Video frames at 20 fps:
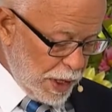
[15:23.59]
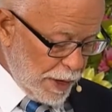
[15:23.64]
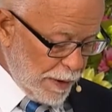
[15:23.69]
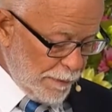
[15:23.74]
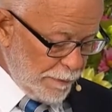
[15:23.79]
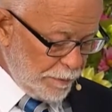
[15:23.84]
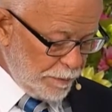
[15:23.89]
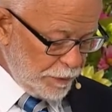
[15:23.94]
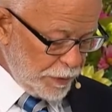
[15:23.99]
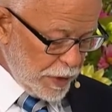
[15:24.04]

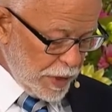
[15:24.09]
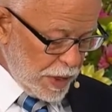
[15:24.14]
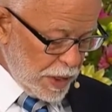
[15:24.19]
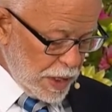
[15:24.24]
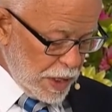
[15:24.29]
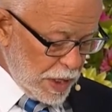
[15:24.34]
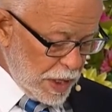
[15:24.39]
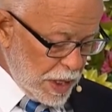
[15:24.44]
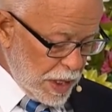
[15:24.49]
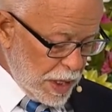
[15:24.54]
him
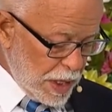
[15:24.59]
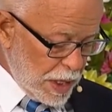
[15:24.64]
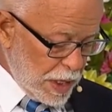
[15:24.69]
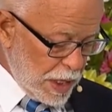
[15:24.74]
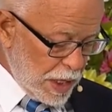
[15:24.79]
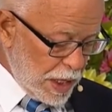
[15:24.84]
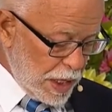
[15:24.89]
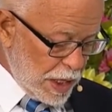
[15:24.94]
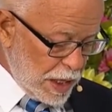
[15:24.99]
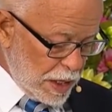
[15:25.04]

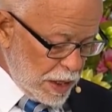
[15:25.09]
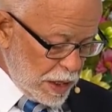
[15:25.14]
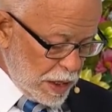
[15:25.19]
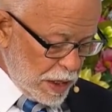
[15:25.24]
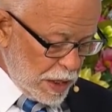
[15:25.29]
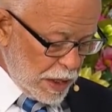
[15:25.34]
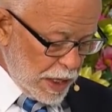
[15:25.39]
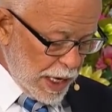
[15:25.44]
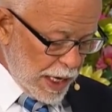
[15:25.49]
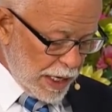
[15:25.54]

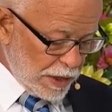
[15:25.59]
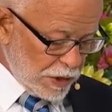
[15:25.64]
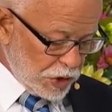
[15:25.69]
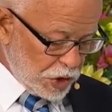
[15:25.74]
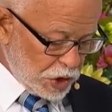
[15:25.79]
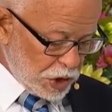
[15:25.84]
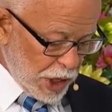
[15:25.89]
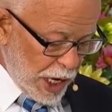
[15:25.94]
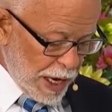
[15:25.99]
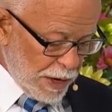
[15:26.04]
that
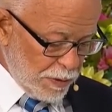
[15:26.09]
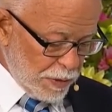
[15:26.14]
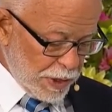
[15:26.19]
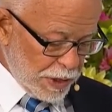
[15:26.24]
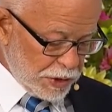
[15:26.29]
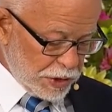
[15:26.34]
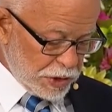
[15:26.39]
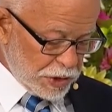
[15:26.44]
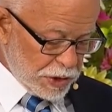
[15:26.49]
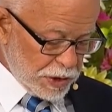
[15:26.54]

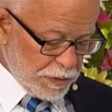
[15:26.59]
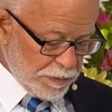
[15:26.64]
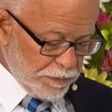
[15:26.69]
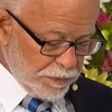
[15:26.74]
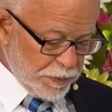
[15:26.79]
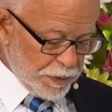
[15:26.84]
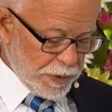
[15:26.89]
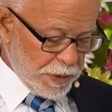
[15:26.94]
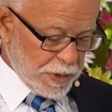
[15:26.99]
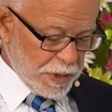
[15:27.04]
Cyrus,
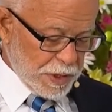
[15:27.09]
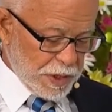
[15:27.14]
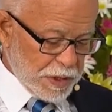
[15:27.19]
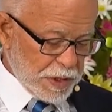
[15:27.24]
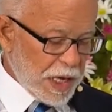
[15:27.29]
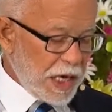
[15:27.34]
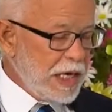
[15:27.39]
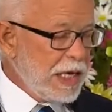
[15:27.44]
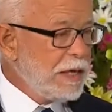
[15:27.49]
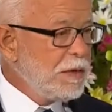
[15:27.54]

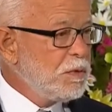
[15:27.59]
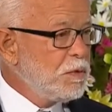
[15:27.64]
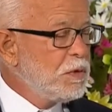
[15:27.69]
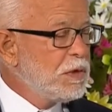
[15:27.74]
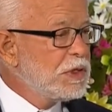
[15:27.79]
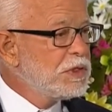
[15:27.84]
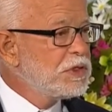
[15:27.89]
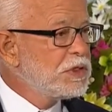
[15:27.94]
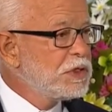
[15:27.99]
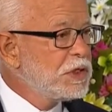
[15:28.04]
that he
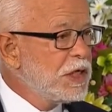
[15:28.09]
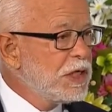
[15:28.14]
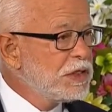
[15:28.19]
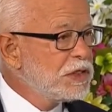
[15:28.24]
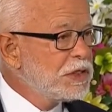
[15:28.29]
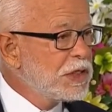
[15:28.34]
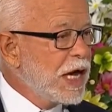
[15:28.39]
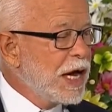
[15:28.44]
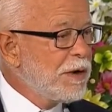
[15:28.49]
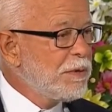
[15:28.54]
was a
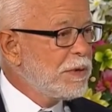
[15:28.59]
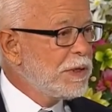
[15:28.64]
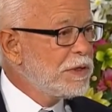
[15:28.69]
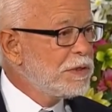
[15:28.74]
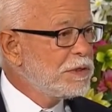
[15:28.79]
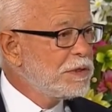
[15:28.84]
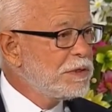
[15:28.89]
Cyrus.